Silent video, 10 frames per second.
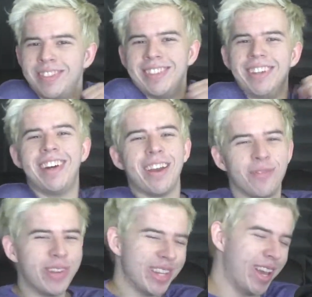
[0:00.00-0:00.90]
oh, I
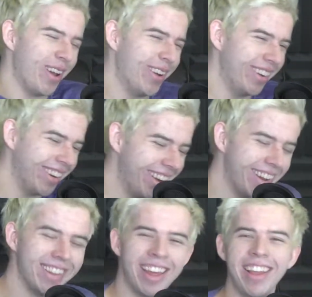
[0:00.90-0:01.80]
feel so
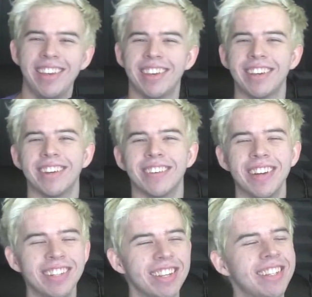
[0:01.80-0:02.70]
good. Thank you.
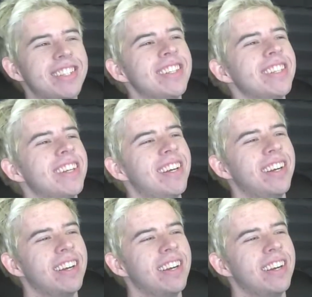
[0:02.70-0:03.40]
It's just,